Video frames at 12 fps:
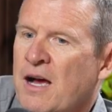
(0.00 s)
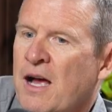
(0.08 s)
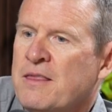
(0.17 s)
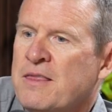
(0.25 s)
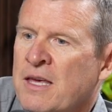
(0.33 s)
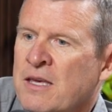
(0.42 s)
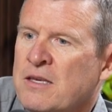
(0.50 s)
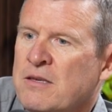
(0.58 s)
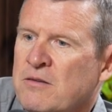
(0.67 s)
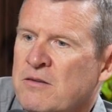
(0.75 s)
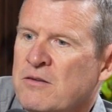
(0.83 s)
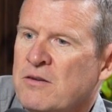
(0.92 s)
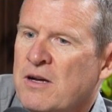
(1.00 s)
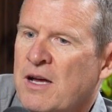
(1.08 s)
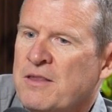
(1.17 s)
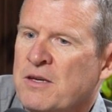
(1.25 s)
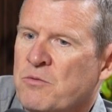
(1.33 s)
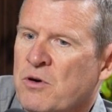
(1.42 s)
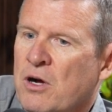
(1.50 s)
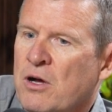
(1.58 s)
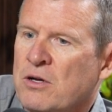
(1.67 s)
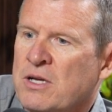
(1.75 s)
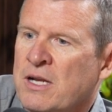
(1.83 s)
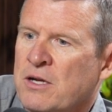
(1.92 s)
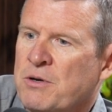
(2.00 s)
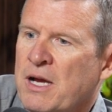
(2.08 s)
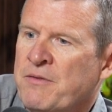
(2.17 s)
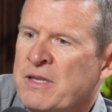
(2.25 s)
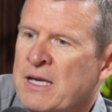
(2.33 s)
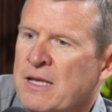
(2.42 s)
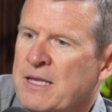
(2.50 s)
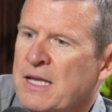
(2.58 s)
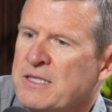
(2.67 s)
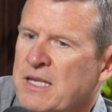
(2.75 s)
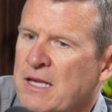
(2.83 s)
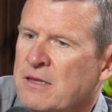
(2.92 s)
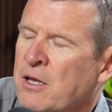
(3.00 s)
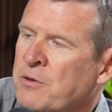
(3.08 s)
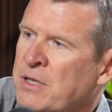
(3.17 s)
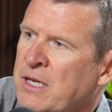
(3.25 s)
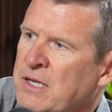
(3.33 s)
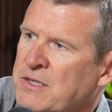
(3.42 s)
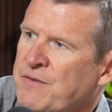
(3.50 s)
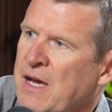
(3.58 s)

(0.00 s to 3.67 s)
I think we're all kind of craving that. That's that loneliness